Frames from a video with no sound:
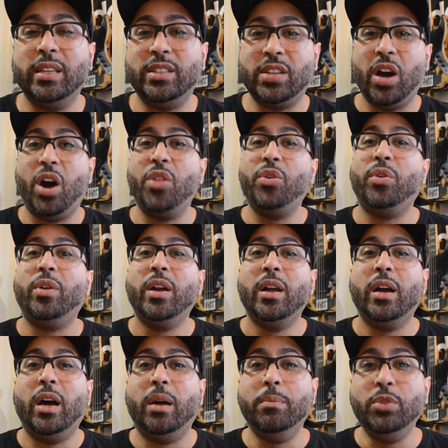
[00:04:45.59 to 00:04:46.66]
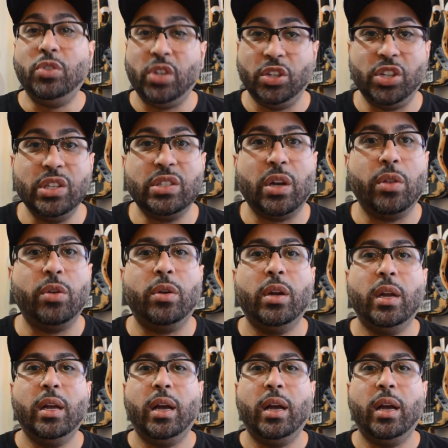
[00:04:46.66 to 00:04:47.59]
to other musicians, other